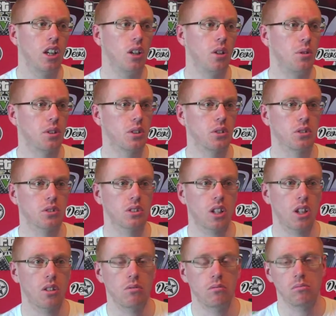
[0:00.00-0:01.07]
who is
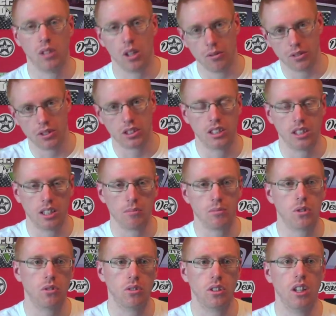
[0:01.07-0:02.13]
also, obviously, I'm
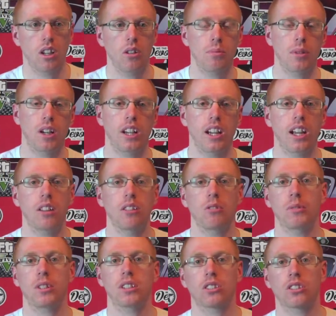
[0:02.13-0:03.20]
sure you know by now, the
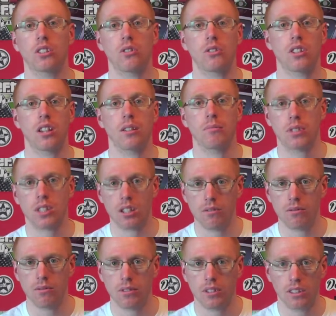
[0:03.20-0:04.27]
Winter Soldier
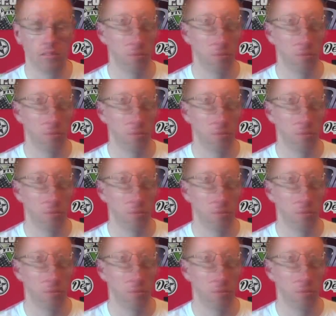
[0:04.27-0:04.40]
himself.